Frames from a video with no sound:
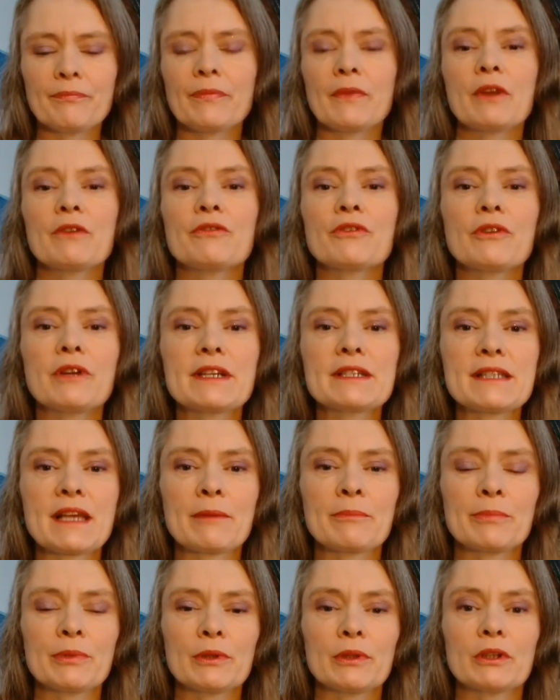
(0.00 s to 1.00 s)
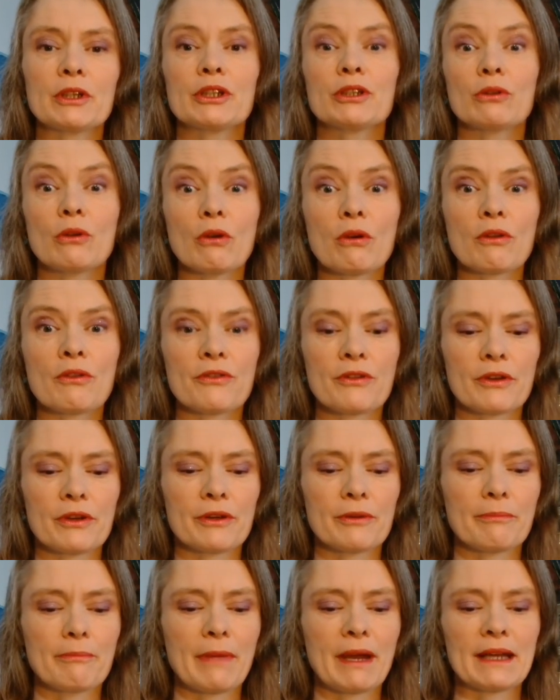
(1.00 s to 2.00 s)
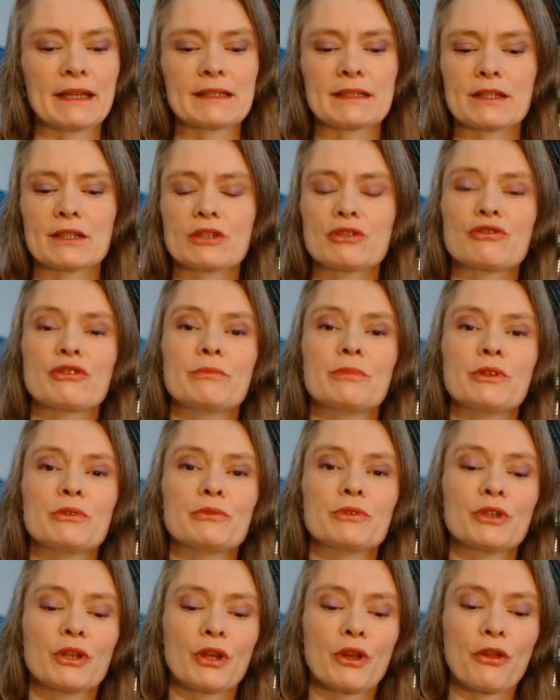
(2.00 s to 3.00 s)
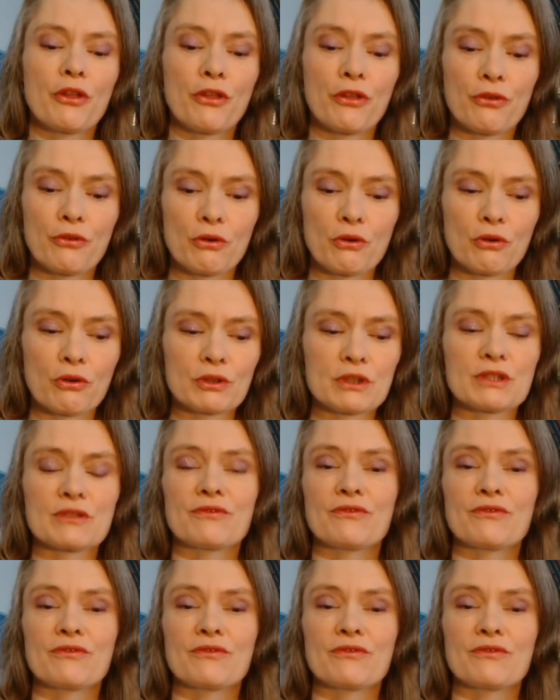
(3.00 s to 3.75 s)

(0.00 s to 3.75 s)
For example, an author might attribute thoughts,